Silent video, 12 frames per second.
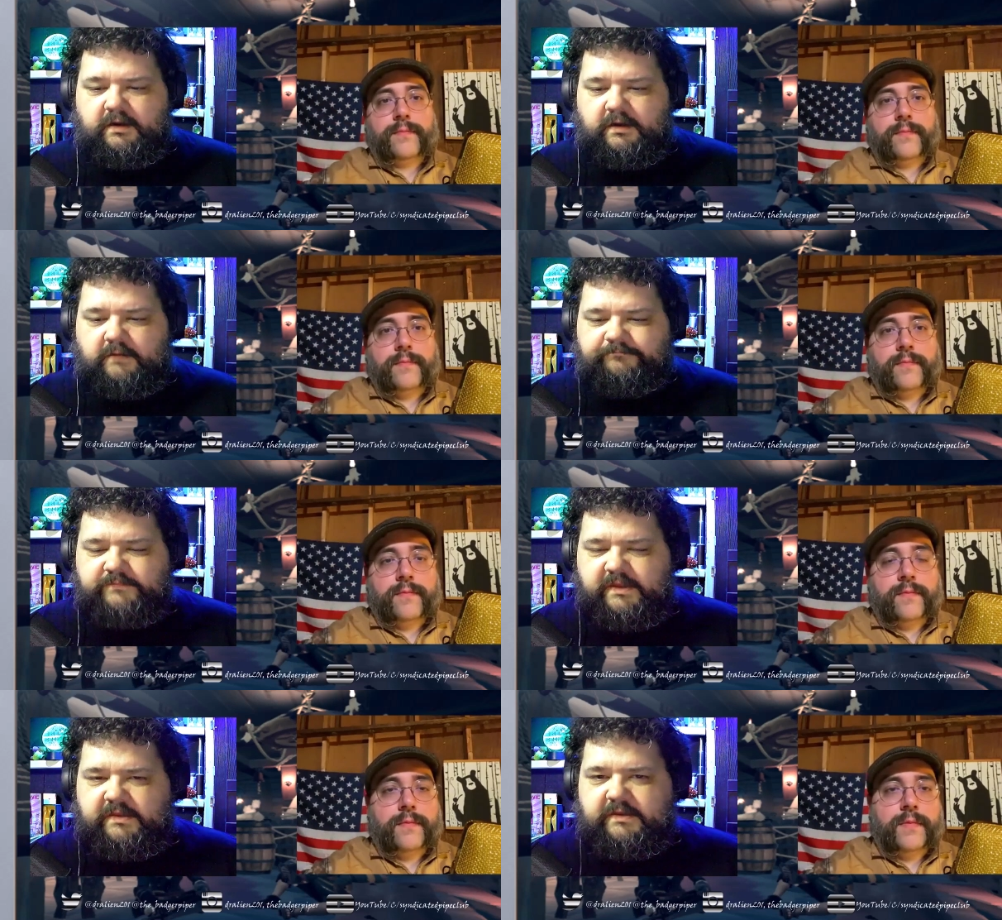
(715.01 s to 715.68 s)

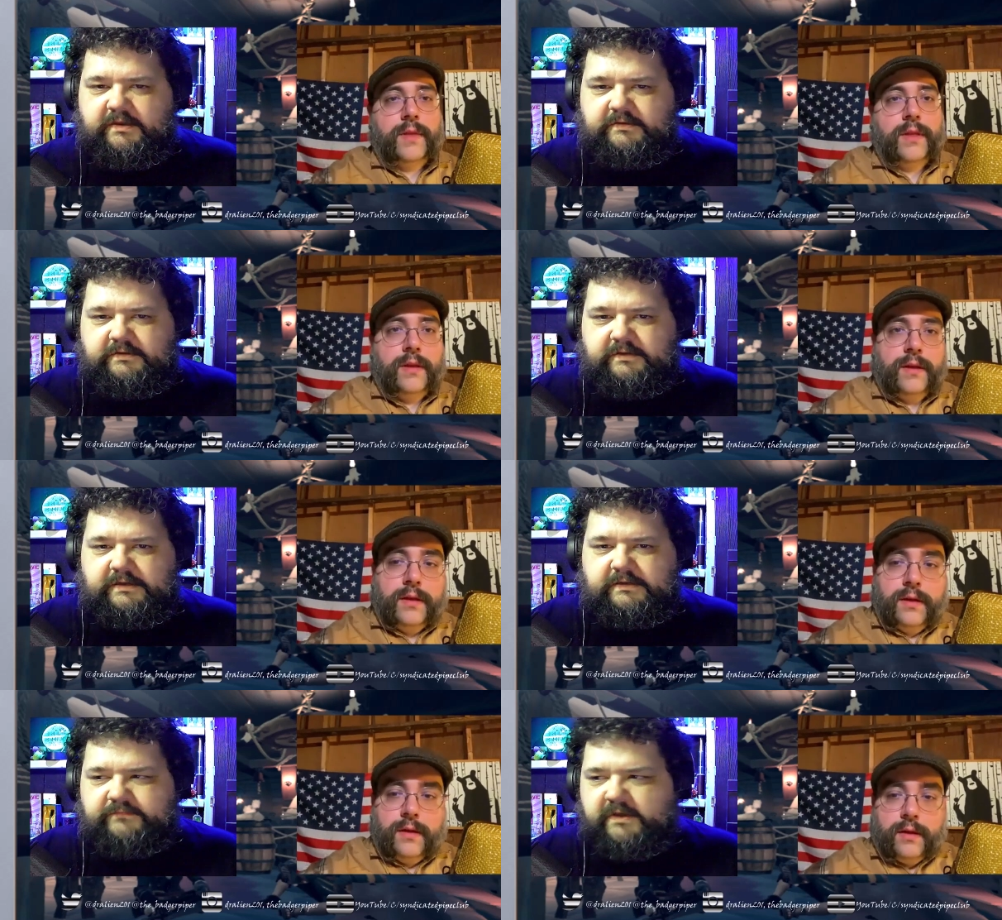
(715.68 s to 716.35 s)
Speaker 1: And um,
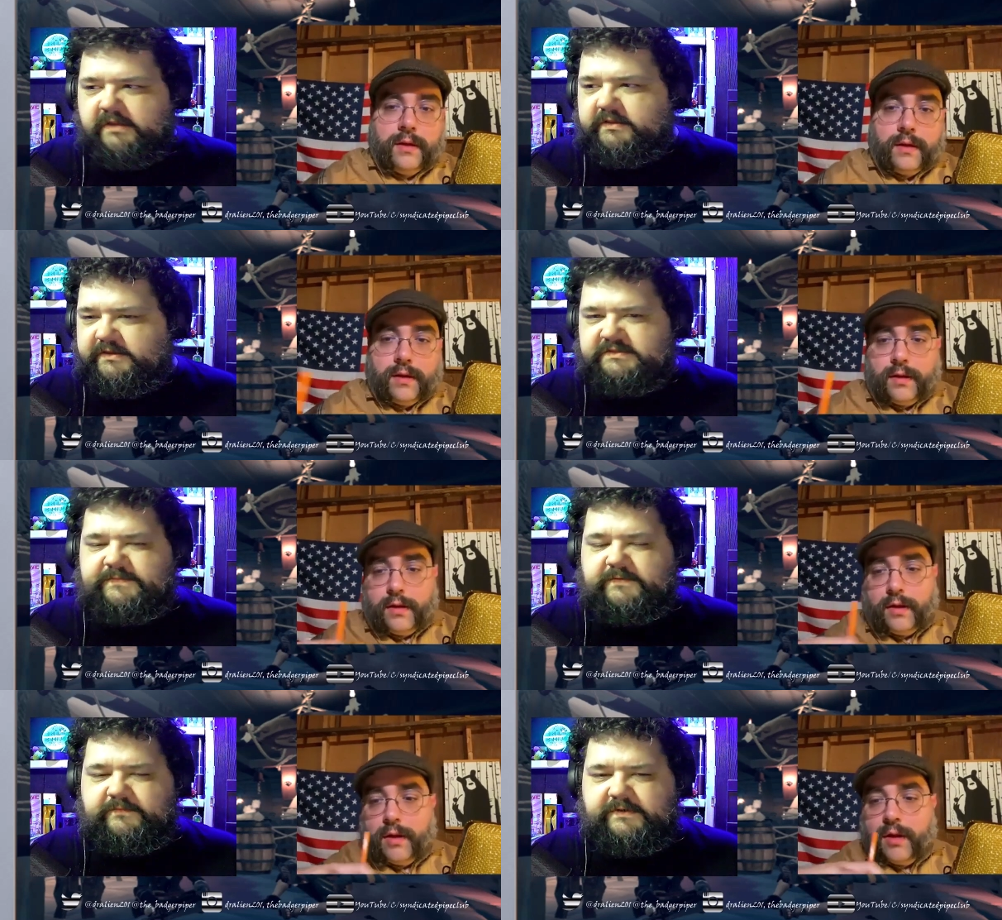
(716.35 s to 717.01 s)
I'd like to smoke
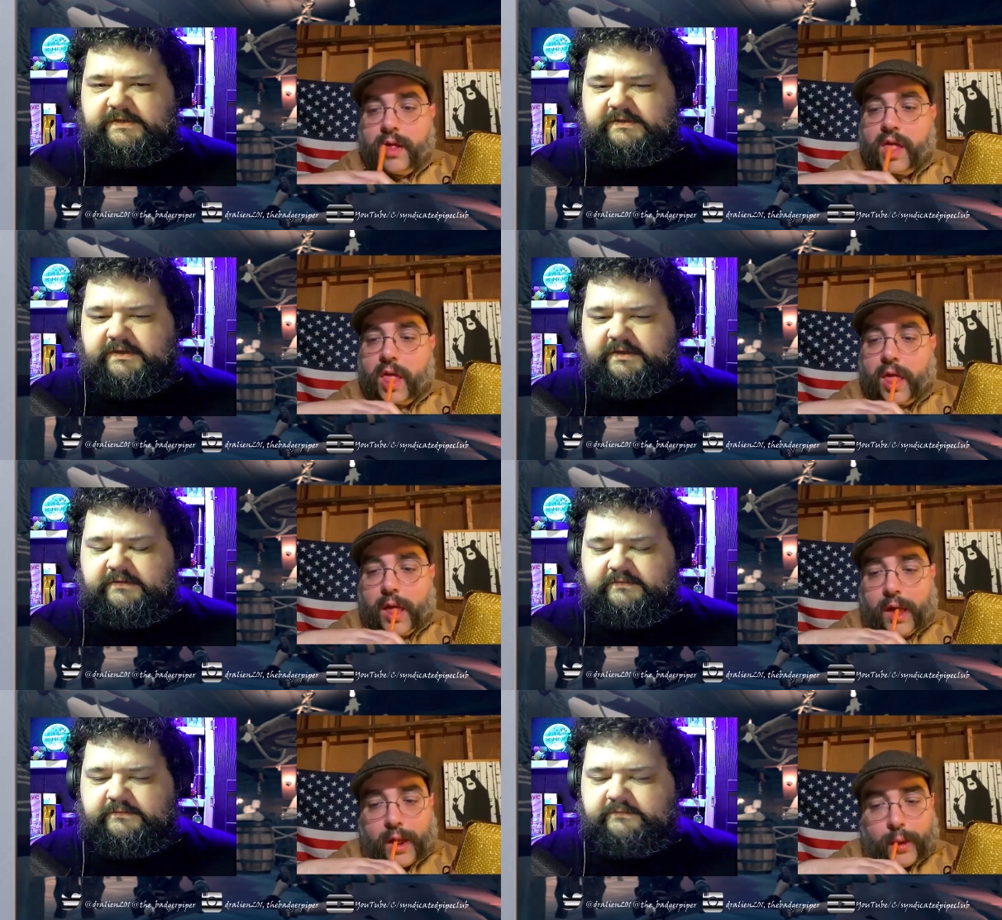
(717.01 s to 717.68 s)
my uh,
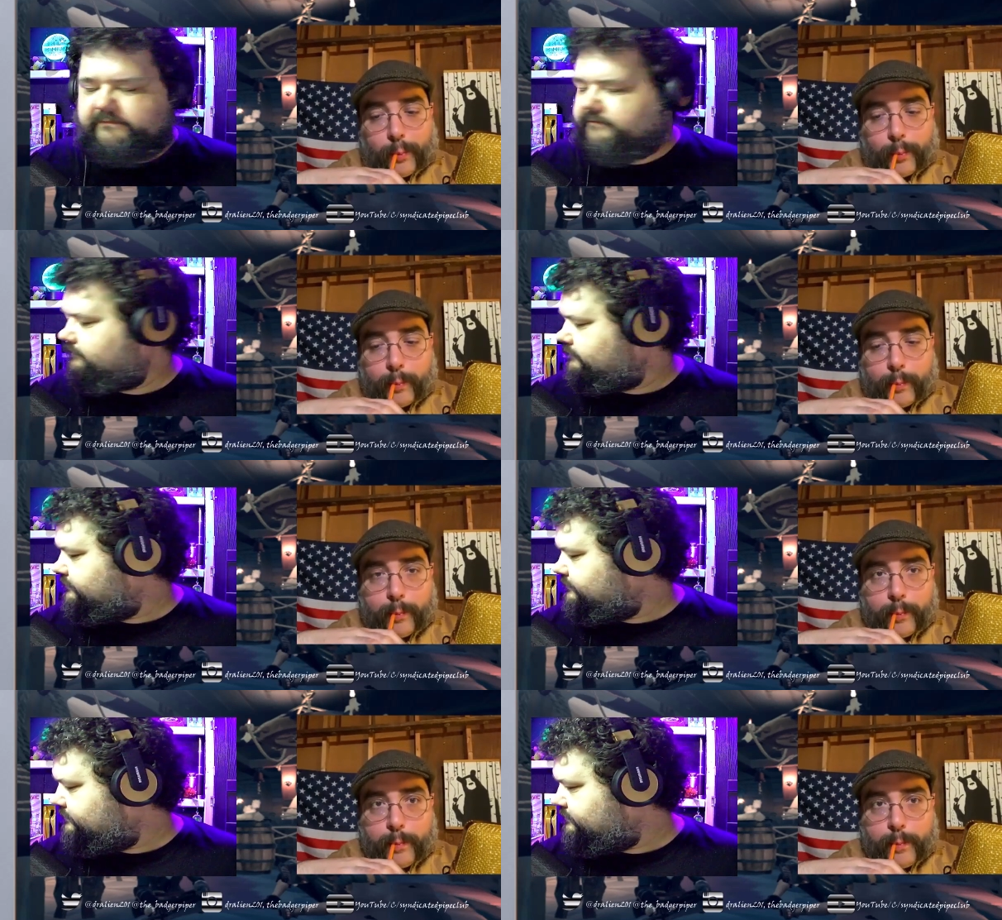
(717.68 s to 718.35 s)

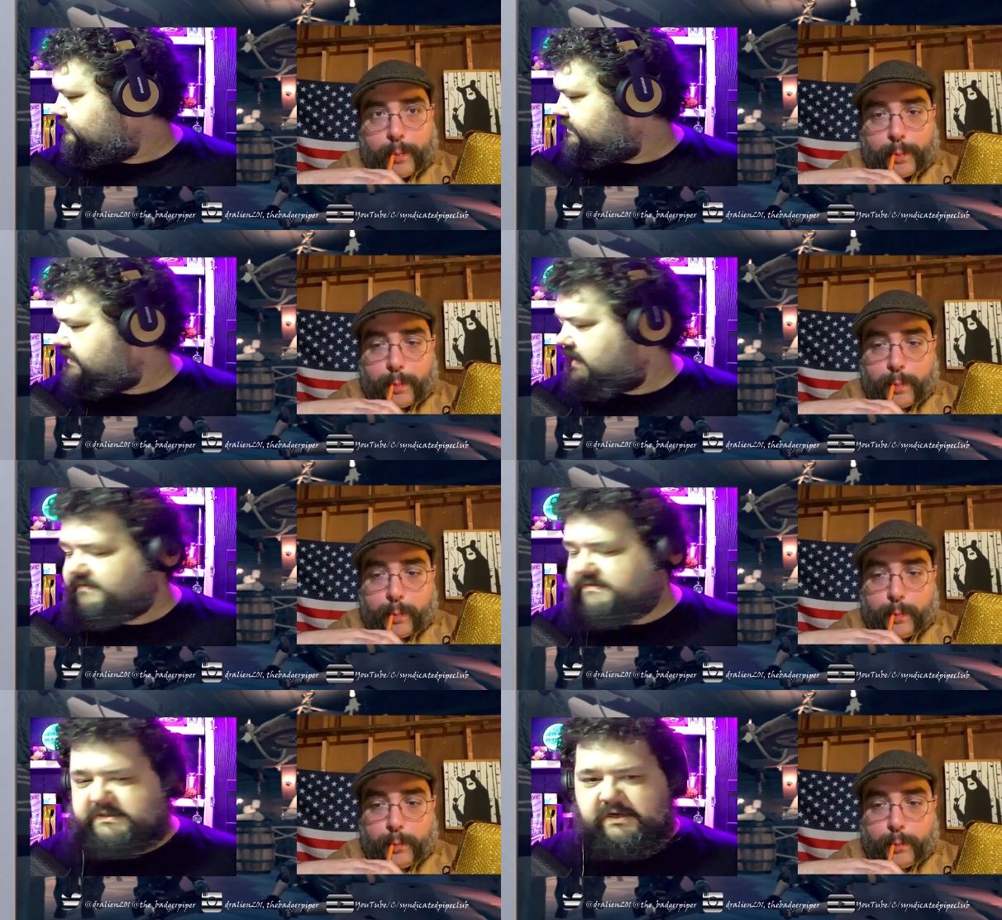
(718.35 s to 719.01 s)
my cob
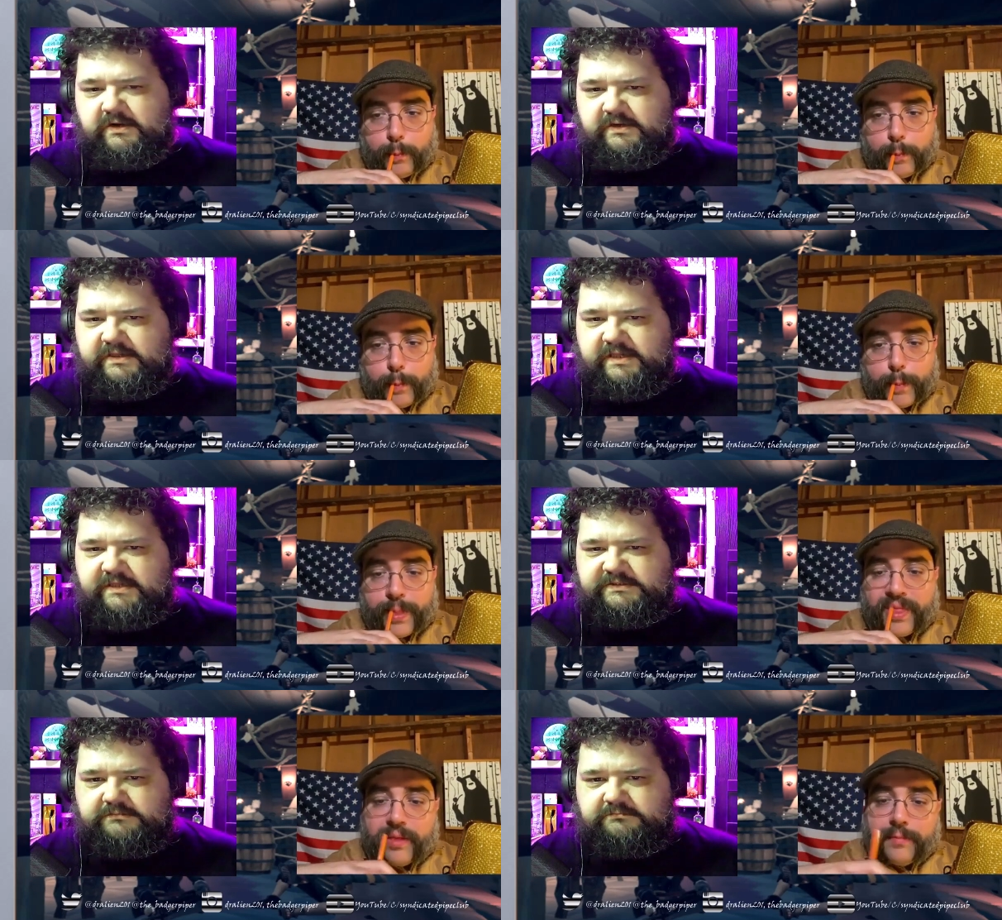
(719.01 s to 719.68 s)
cigar on occasion.
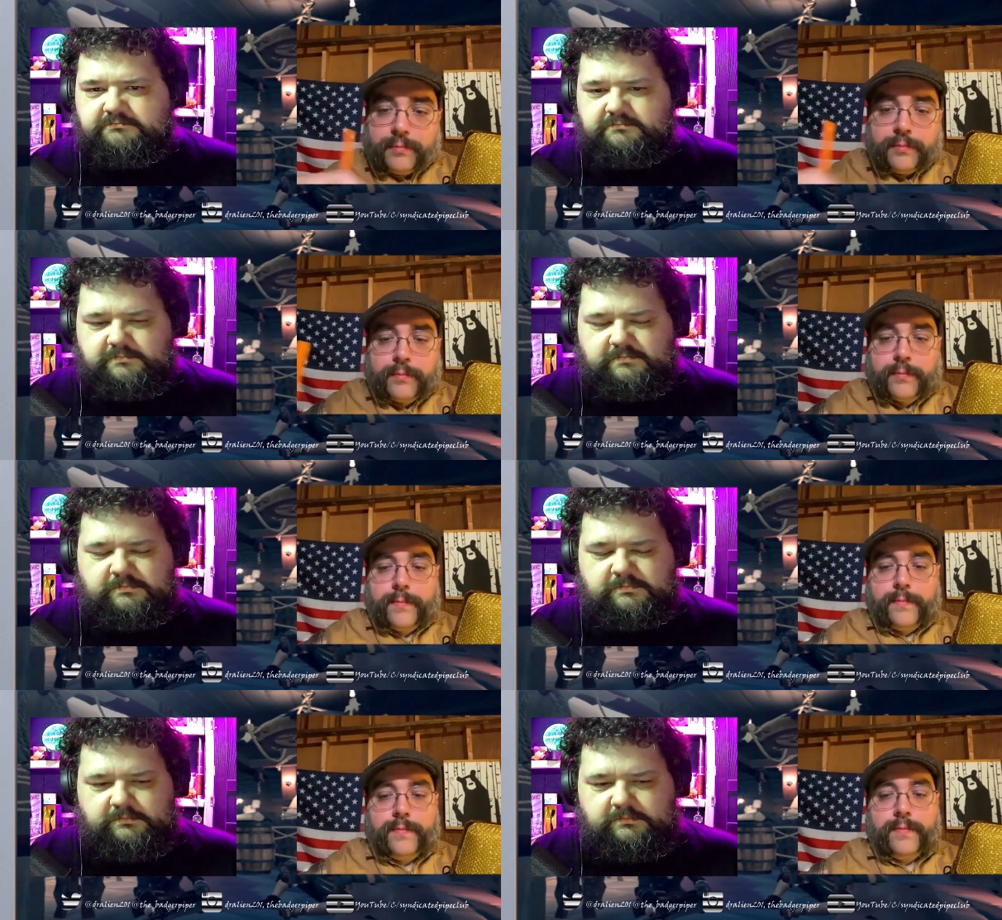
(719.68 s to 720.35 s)

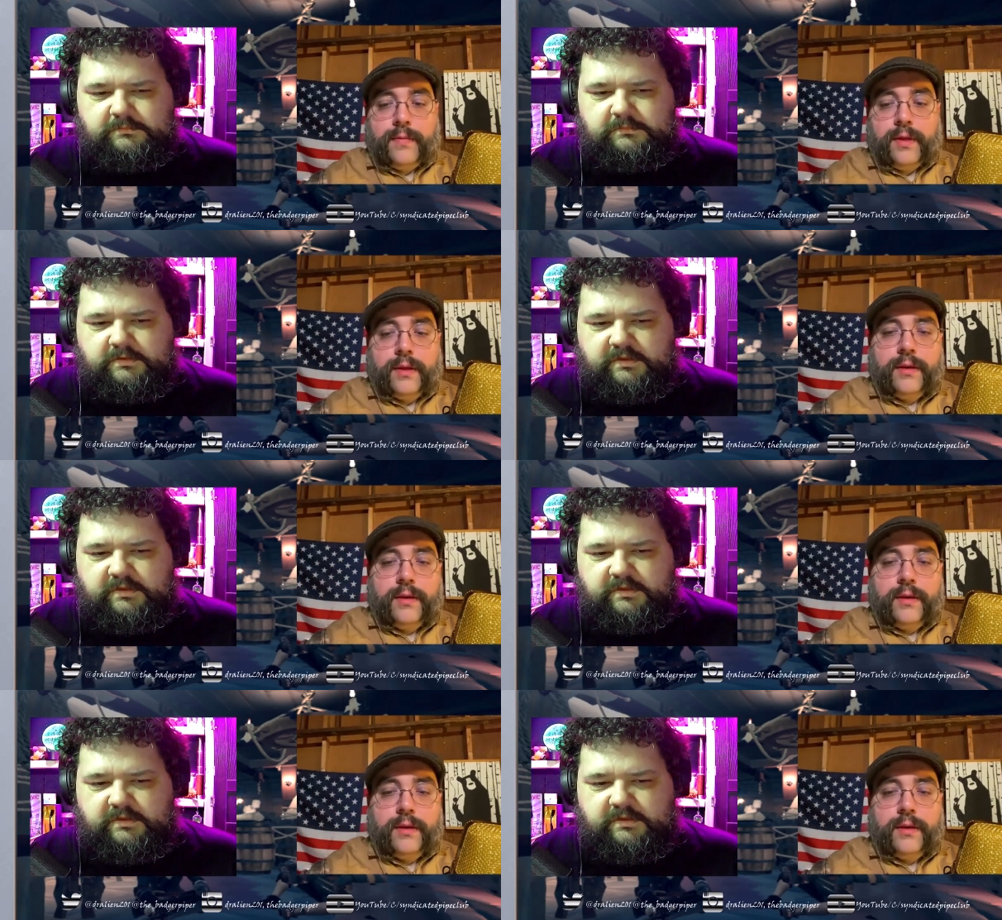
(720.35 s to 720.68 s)
It's